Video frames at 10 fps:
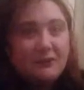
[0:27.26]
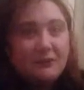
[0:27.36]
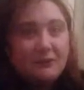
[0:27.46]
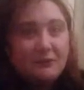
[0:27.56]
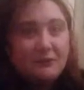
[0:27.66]

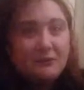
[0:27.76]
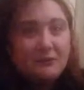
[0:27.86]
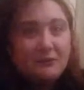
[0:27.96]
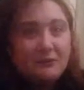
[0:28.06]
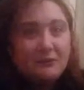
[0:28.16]
while
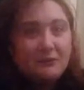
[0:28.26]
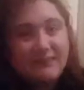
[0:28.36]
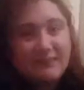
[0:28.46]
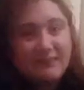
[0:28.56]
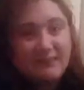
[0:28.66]
it's
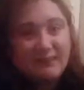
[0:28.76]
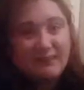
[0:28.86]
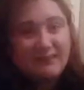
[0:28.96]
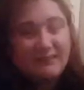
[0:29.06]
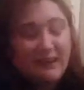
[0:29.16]

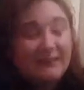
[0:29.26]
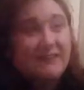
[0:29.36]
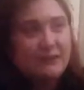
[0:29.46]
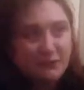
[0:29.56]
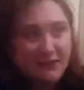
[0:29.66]

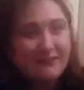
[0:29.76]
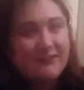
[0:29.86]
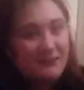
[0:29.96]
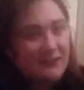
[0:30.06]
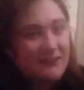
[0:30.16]
Asexuality
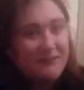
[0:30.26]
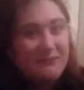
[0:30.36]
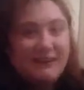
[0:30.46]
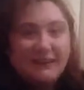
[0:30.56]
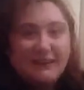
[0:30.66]
Awareness
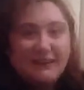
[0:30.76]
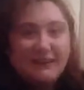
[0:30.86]
Week,